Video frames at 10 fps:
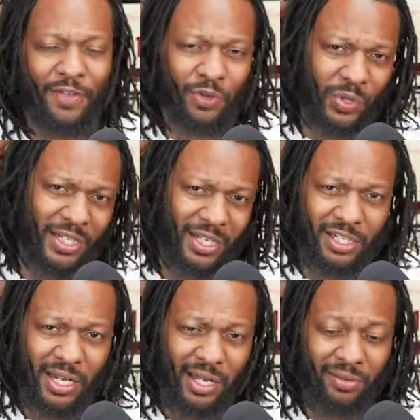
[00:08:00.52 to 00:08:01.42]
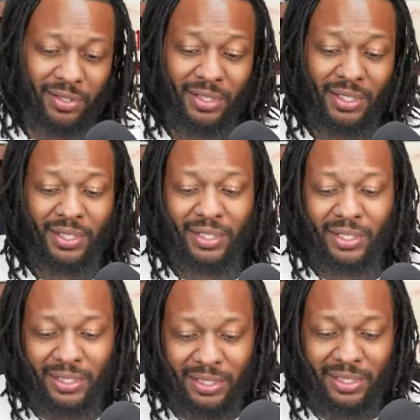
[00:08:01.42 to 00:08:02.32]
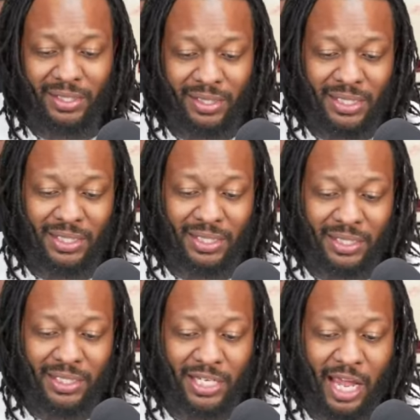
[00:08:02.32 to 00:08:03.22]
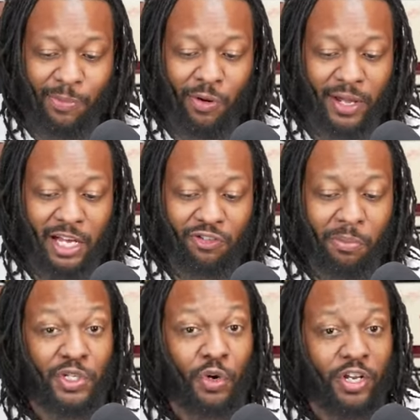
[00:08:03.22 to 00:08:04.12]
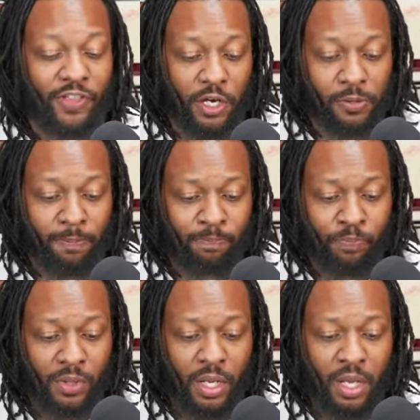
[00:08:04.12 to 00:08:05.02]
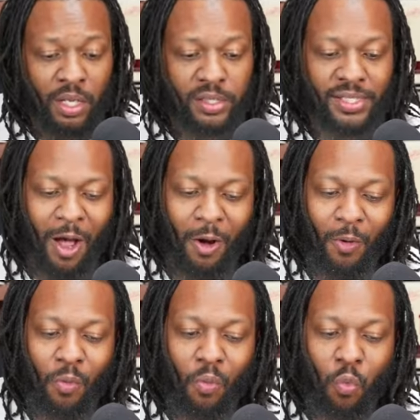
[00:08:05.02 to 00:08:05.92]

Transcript: have 20 touchdowns. Technically, Dillon Gabriel accounts for a majority of those. So